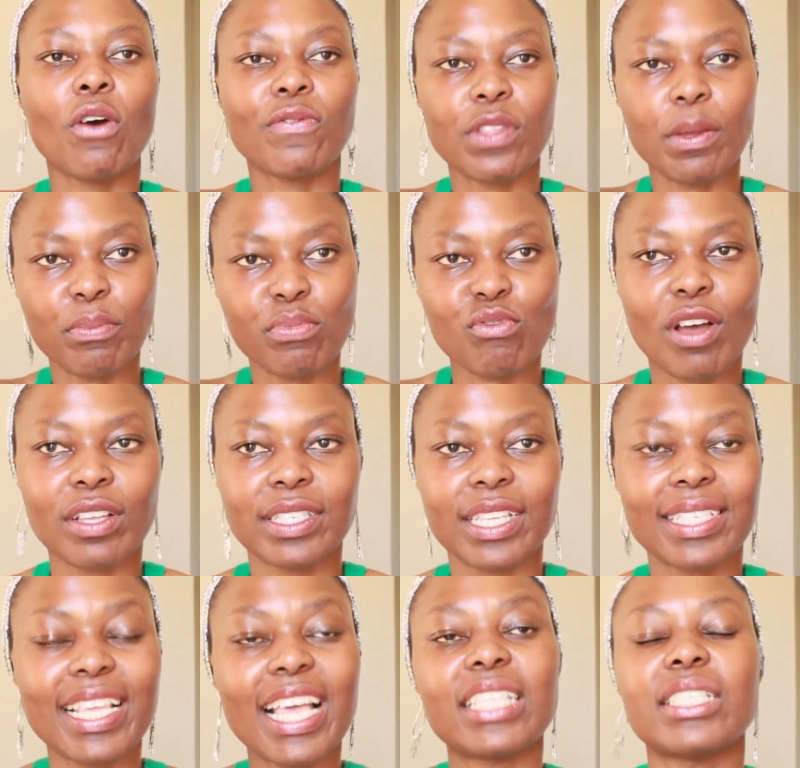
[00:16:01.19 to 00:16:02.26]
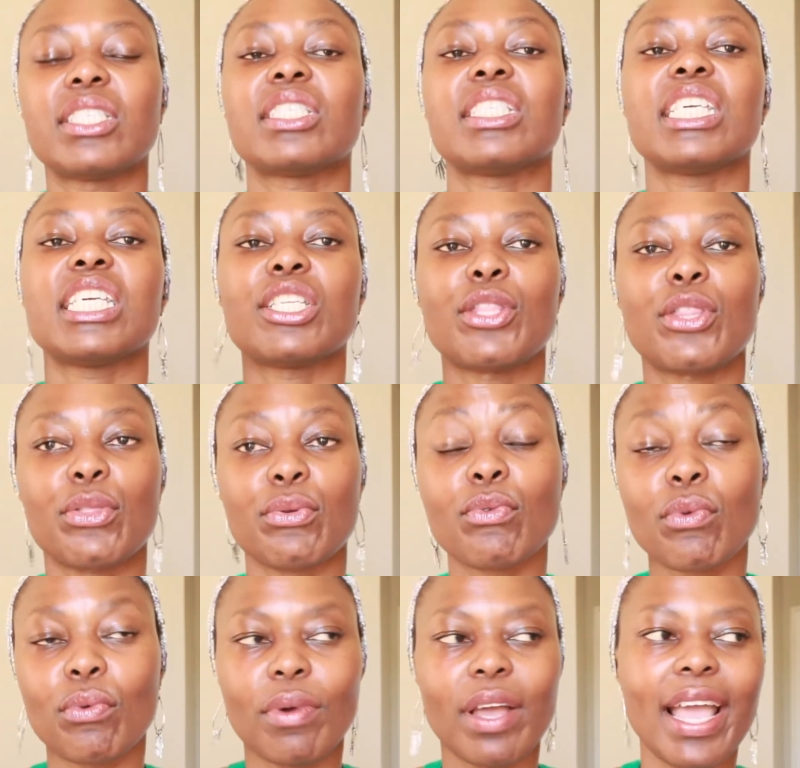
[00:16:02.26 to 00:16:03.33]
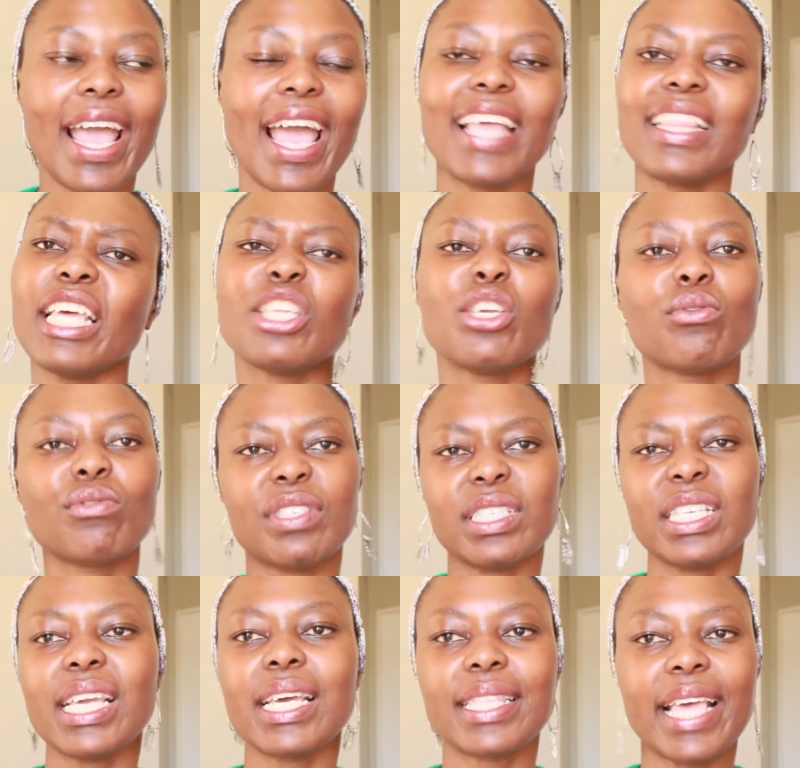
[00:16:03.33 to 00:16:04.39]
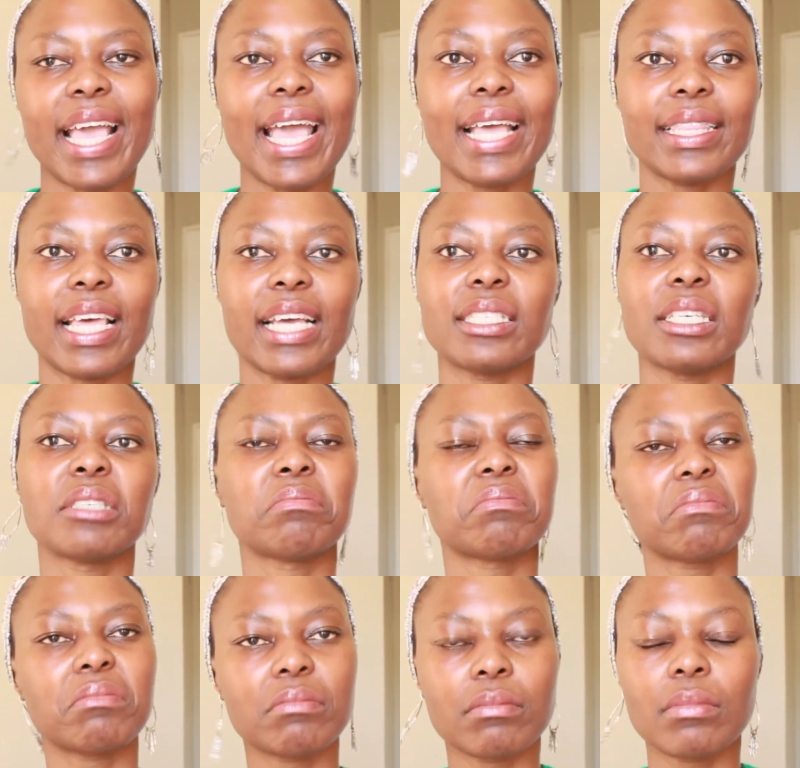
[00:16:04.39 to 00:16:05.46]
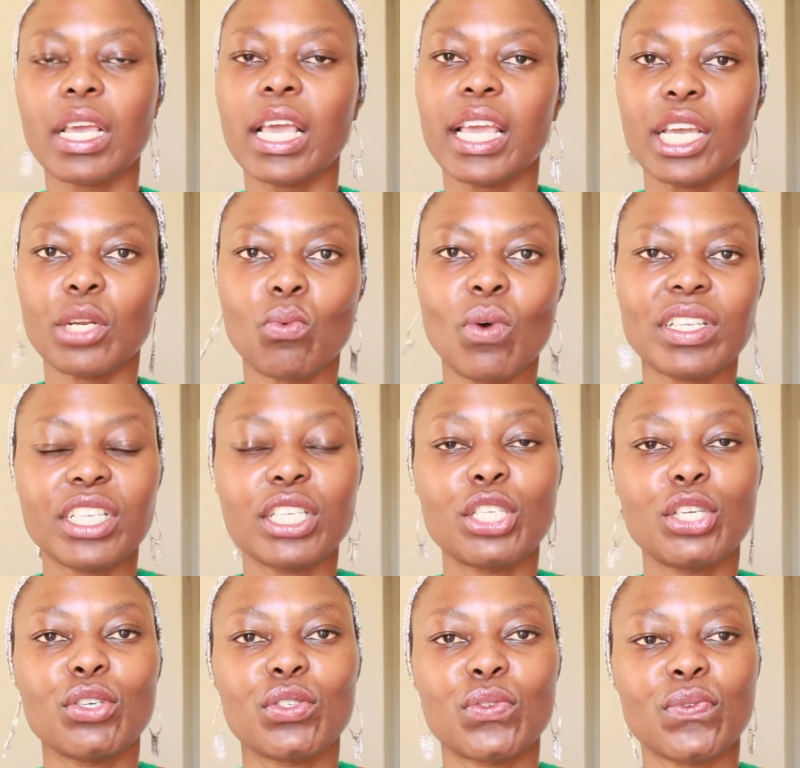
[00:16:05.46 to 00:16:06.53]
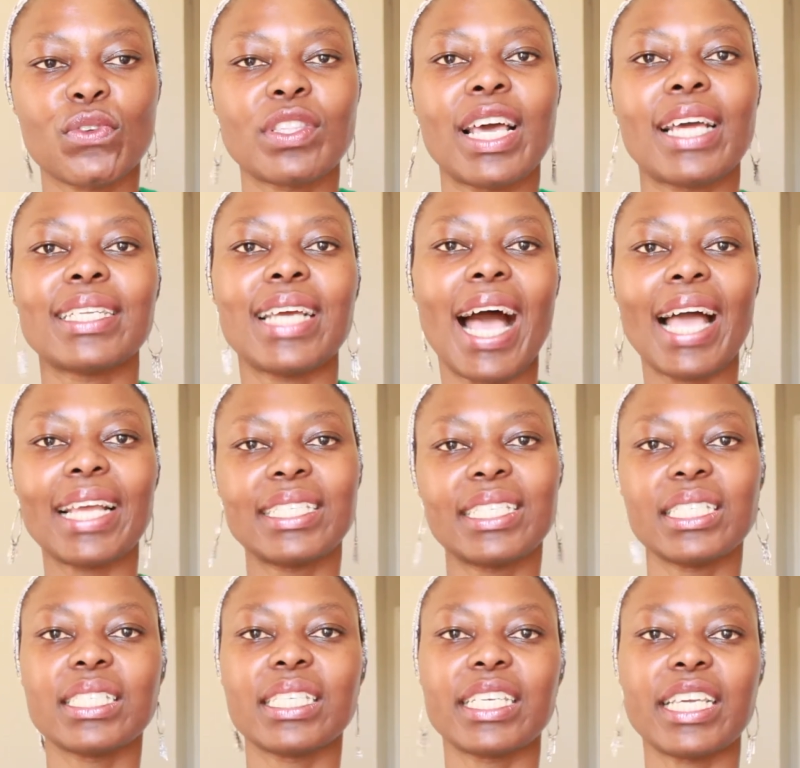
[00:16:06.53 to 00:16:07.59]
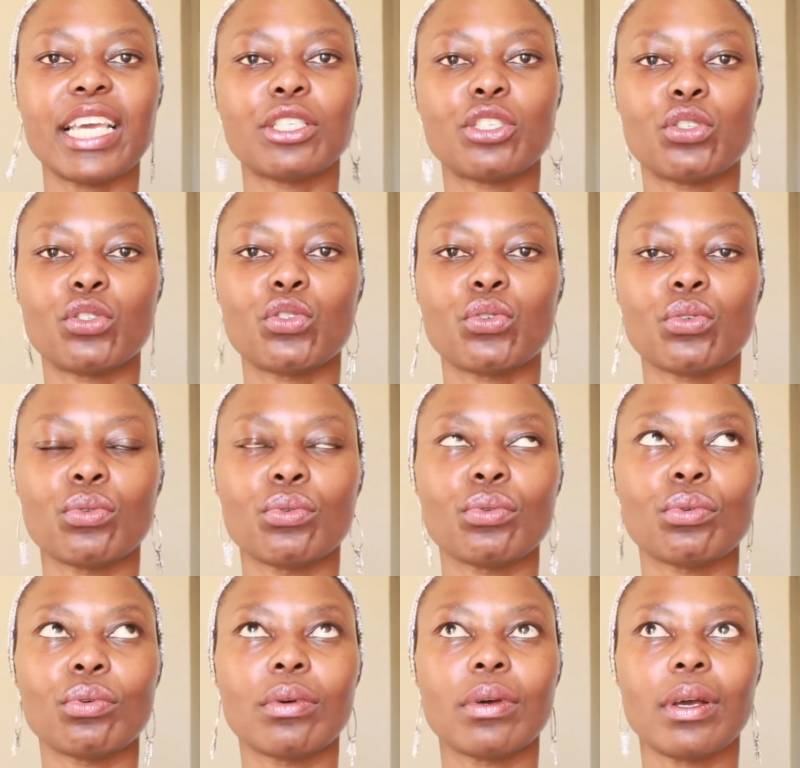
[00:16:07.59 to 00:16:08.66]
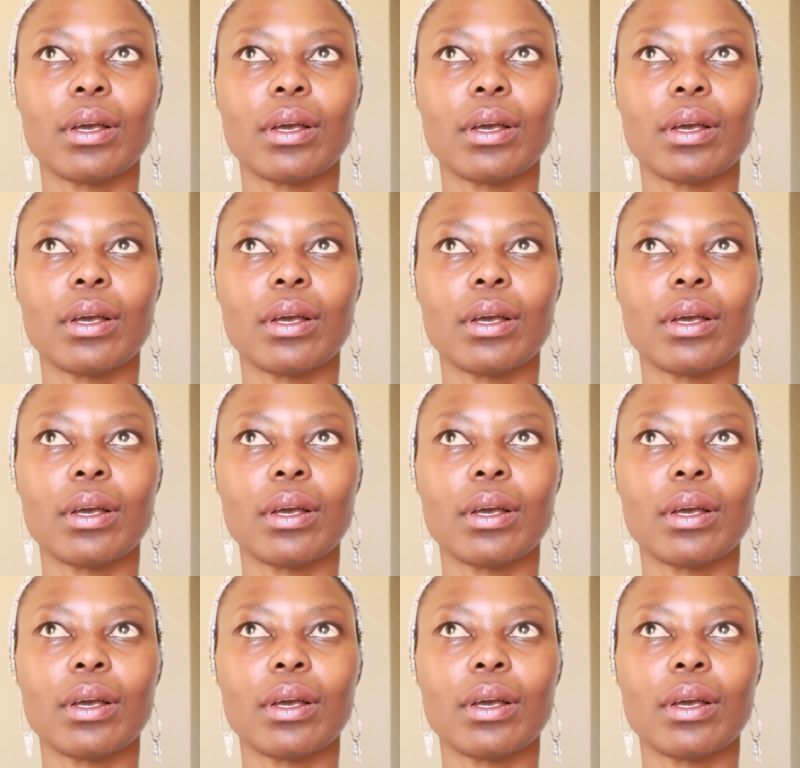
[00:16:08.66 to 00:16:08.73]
of the process and see it through. And then you'll see at the end that, it wasn't useful that I didn't get to